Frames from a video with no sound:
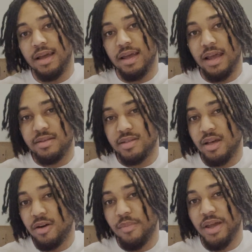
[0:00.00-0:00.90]
it's
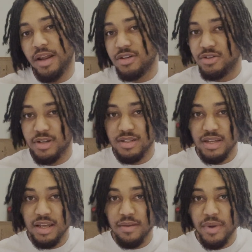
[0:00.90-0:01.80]
going to be an interesting
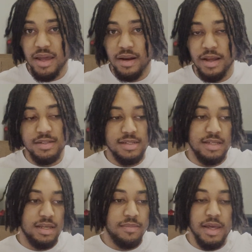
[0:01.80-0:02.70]
team, and it's a
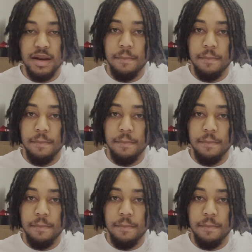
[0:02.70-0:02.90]
team that